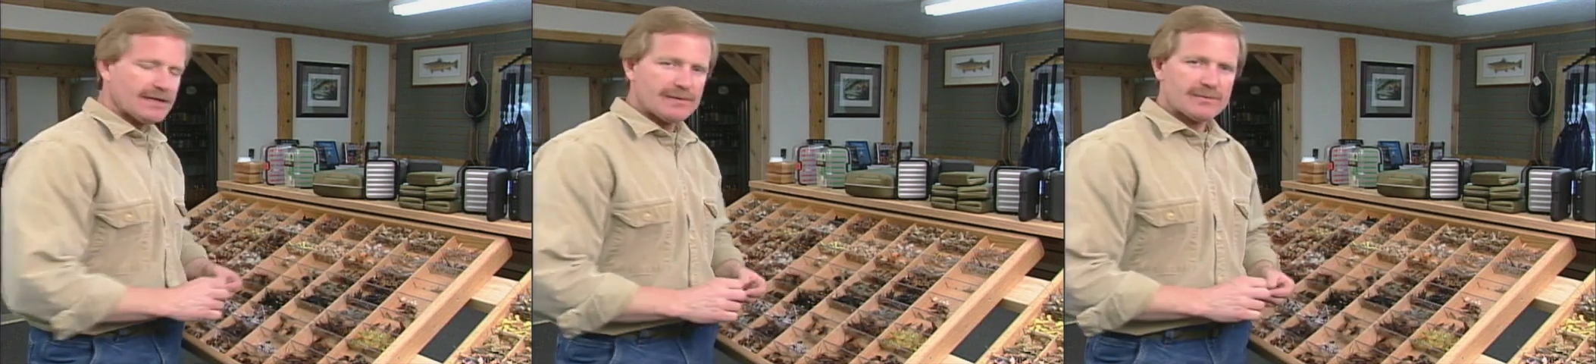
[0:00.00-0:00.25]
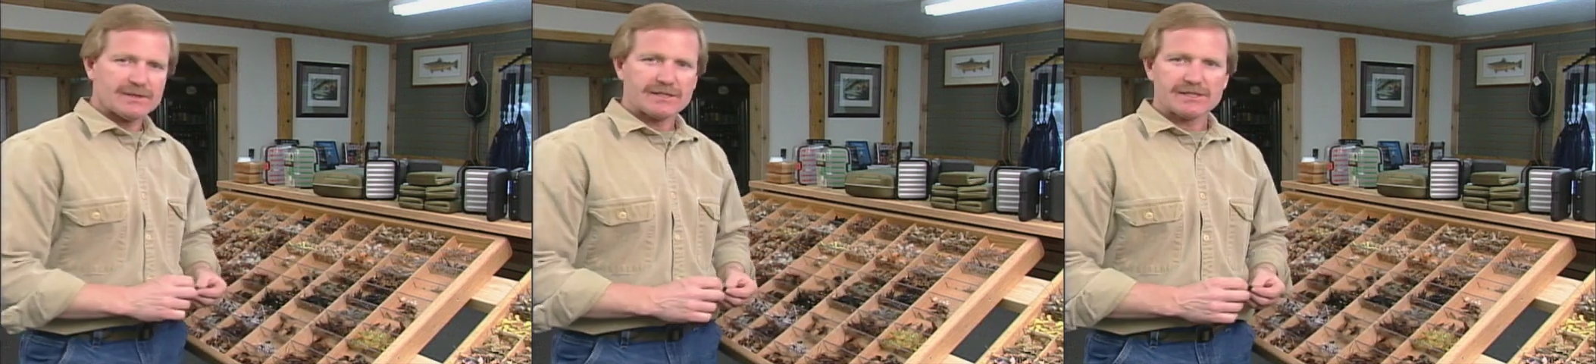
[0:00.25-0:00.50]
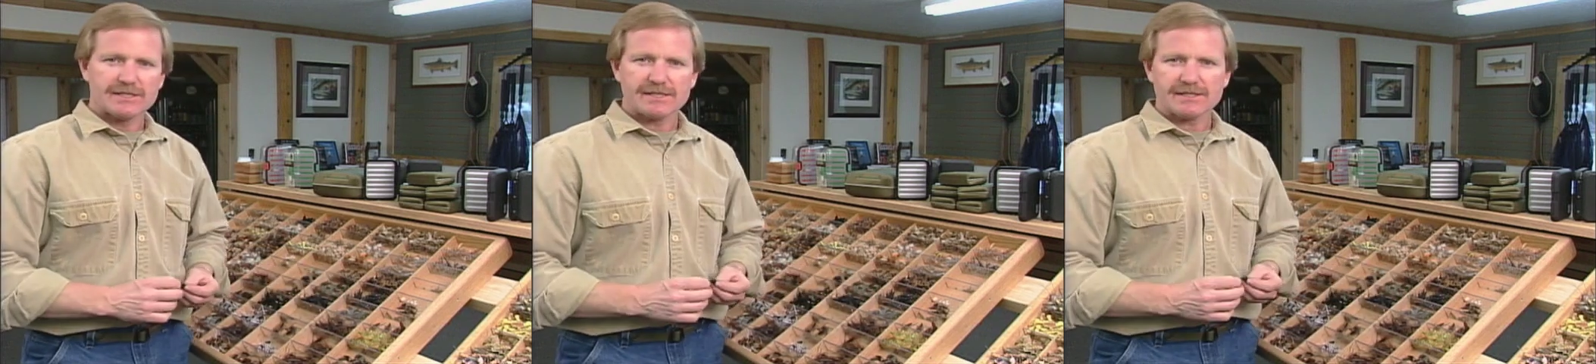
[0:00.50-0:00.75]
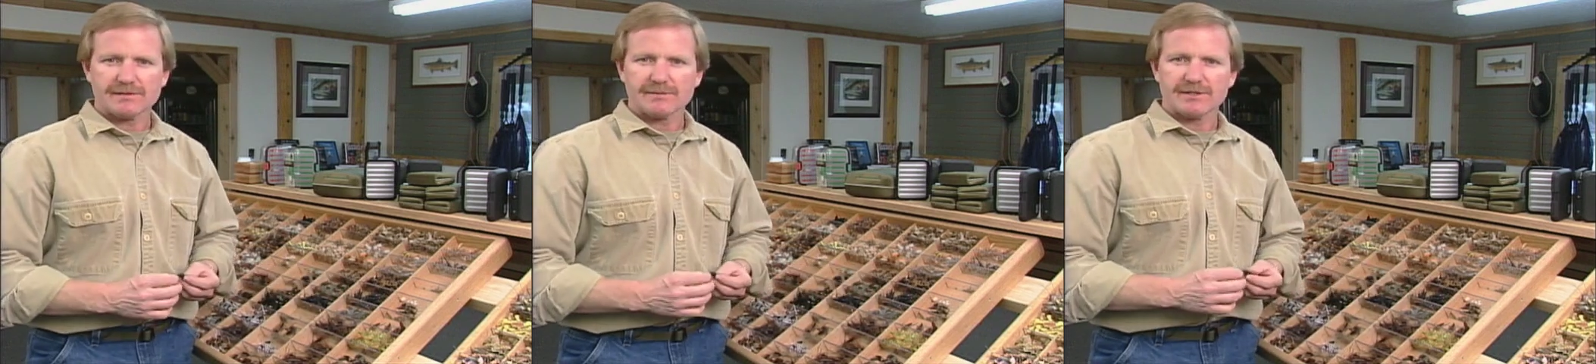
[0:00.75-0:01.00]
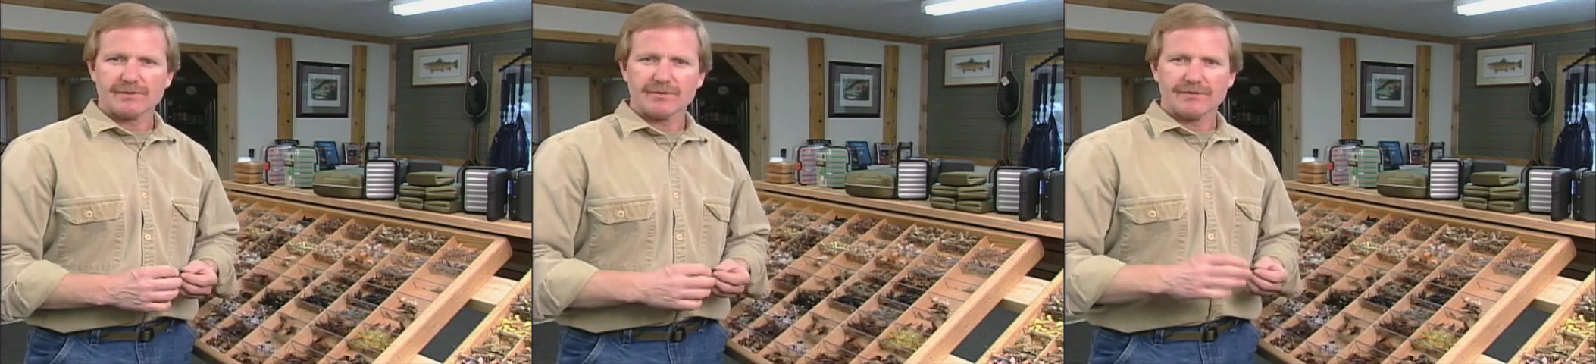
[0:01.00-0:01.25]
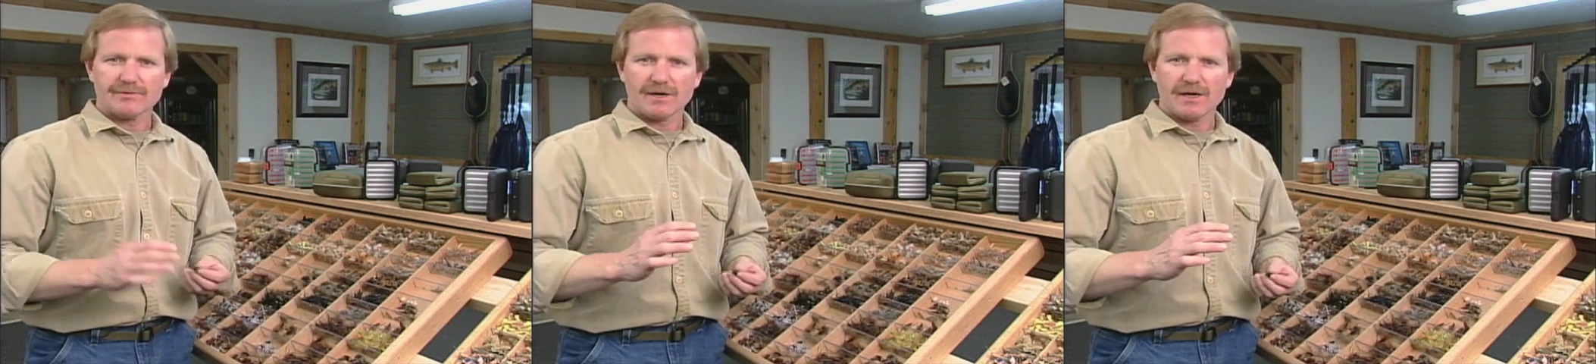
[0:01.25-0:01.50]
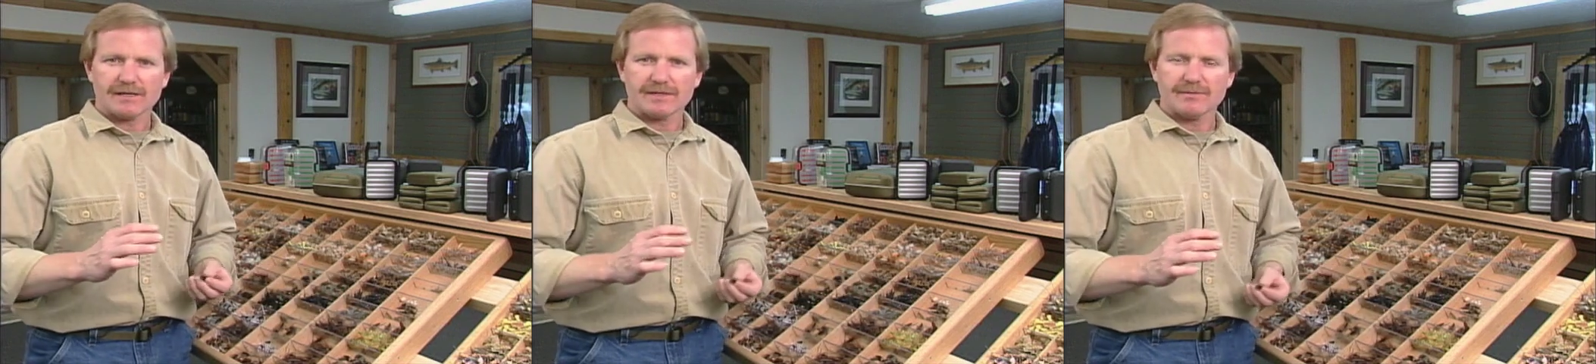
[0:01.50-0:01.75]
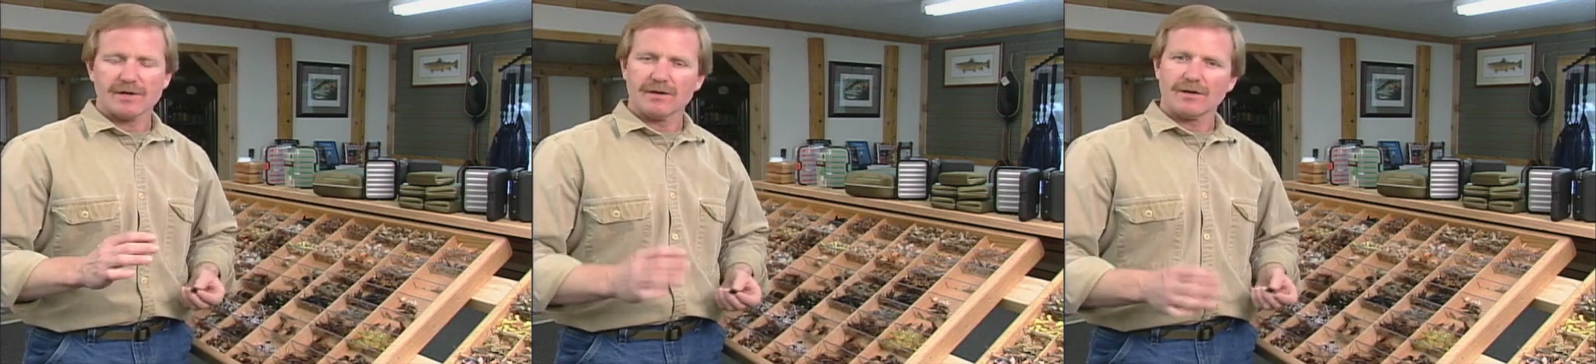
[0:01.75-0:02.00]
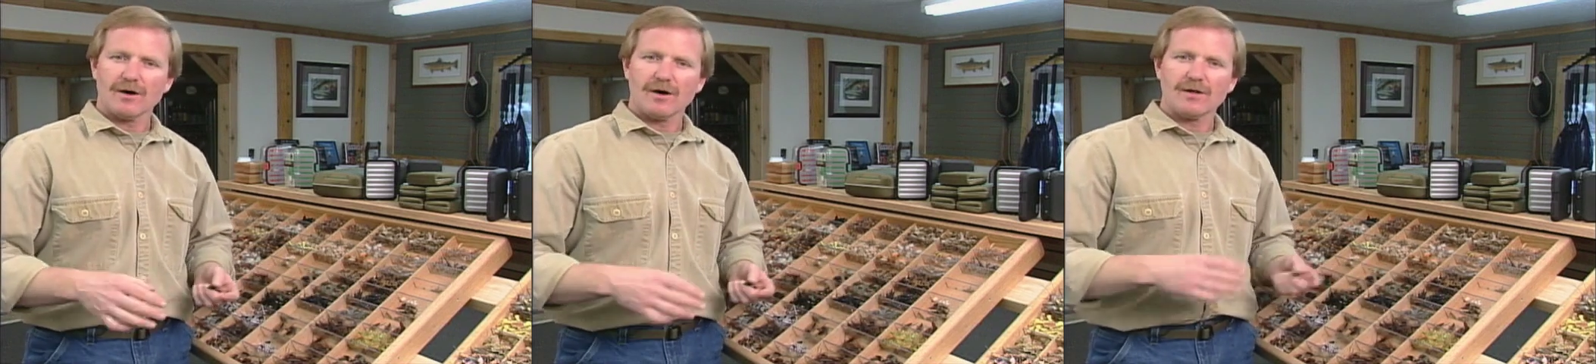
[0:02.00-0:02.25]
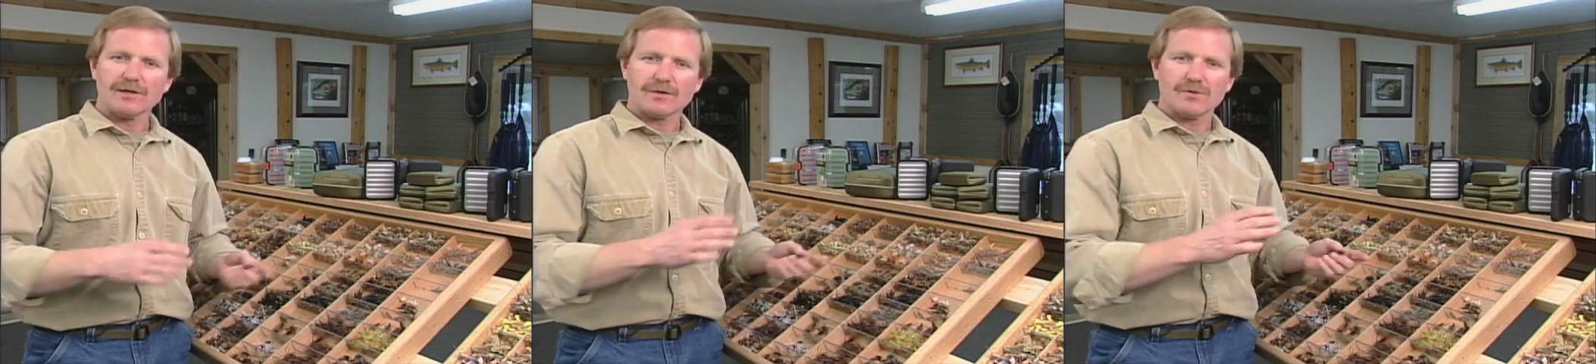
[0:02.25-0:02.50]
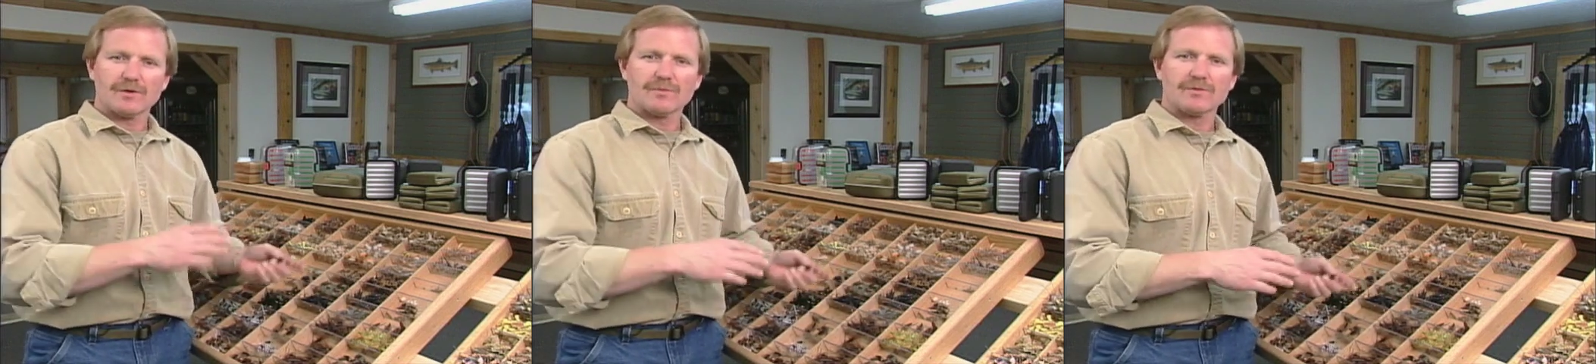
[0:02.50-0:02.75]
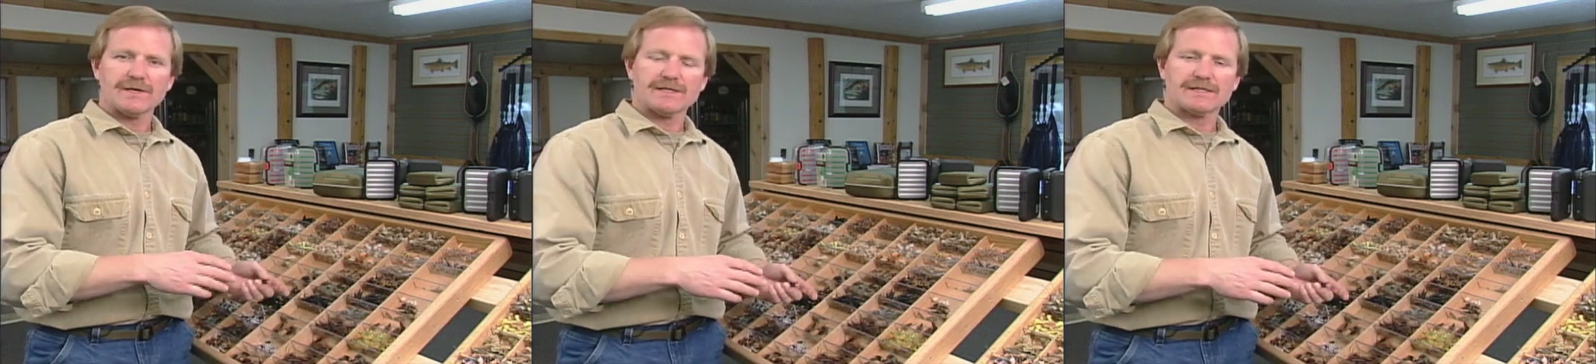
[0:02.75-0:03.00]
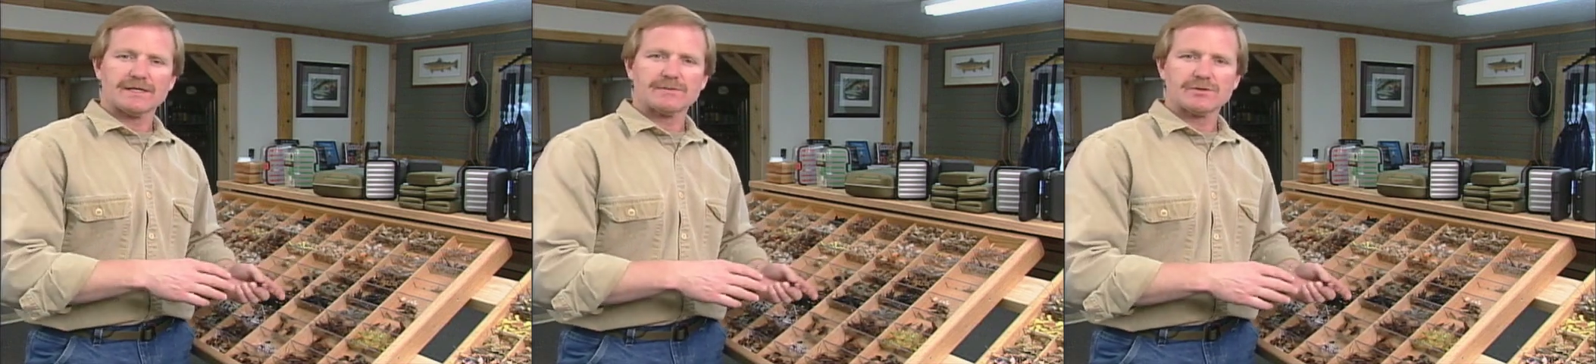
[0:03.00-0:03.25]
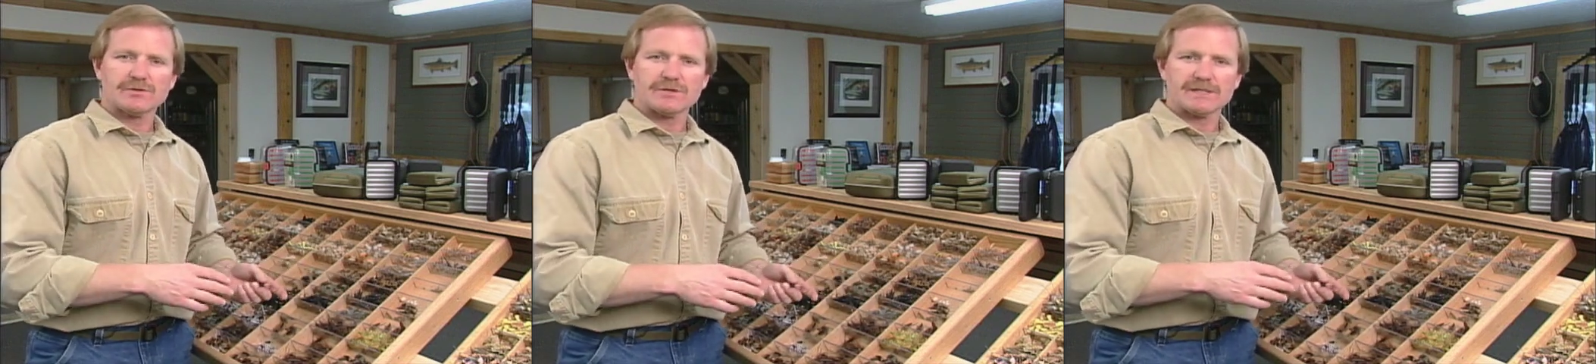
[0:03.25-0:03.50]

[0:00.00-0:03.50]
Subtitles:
but the systems that we've talked about all incorporate some sort of